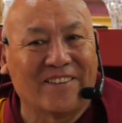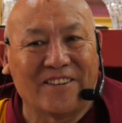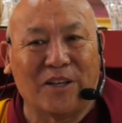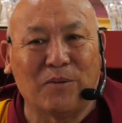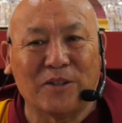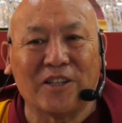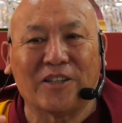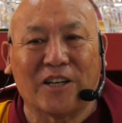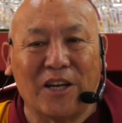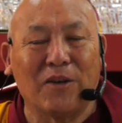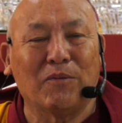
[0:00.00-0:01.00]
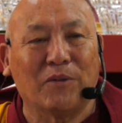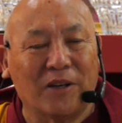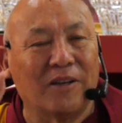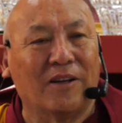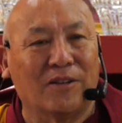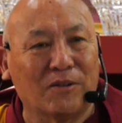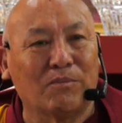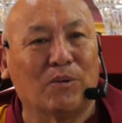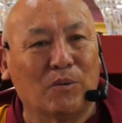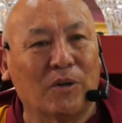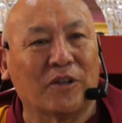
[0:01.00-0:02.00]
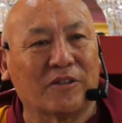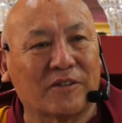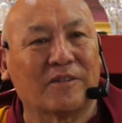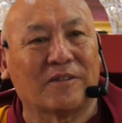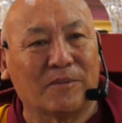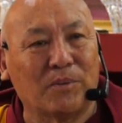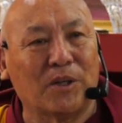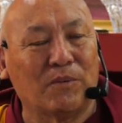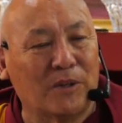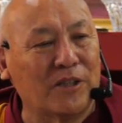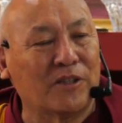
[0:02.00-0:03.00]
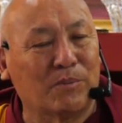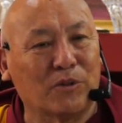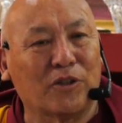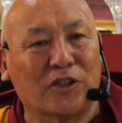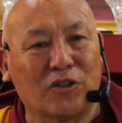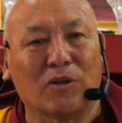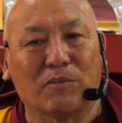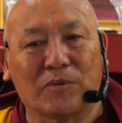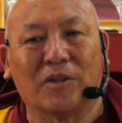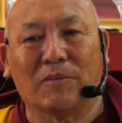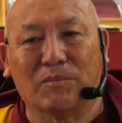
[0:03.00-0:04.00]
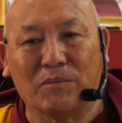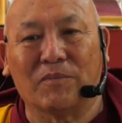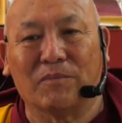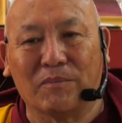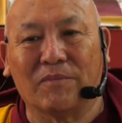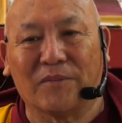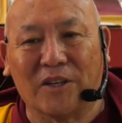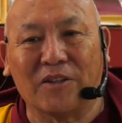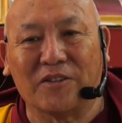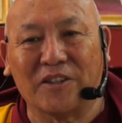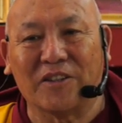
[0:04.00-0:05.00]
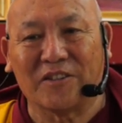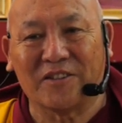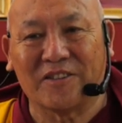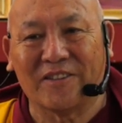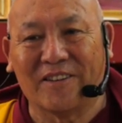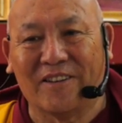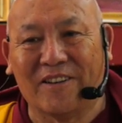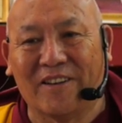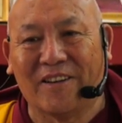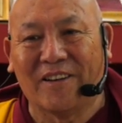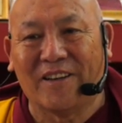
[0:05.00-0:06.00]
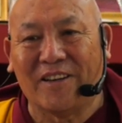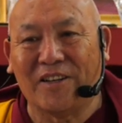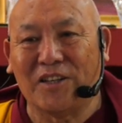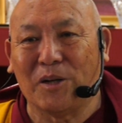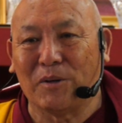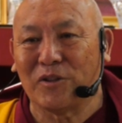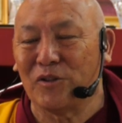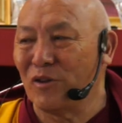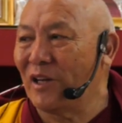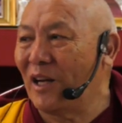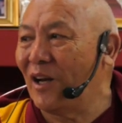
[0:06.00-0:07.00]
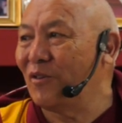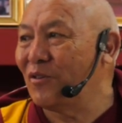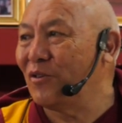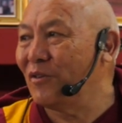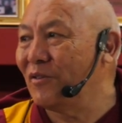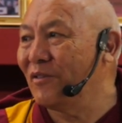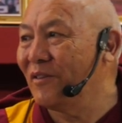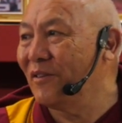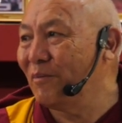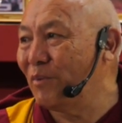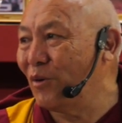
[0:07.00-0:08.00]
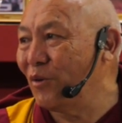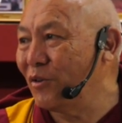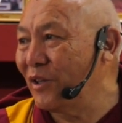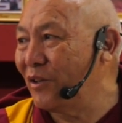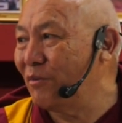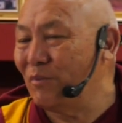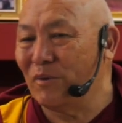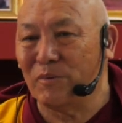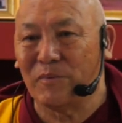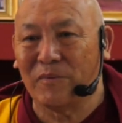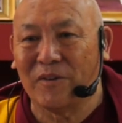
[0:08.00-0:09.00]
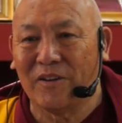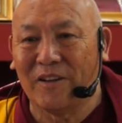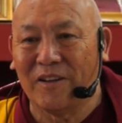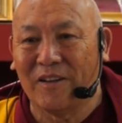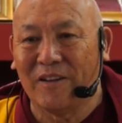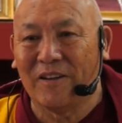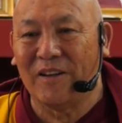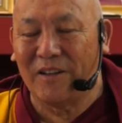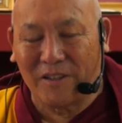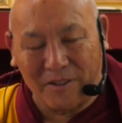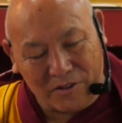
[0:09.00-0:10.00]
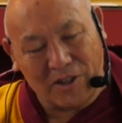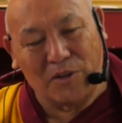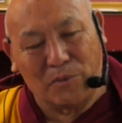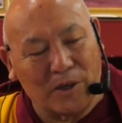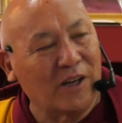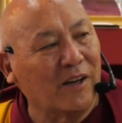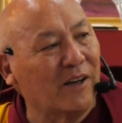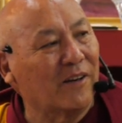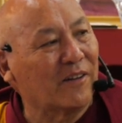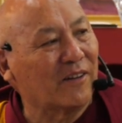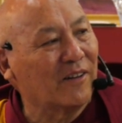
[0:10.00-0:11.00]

There was a time when atom bomb was a privileged possession of some countries. India was not allowed to produce atom bomb. India tried very hard.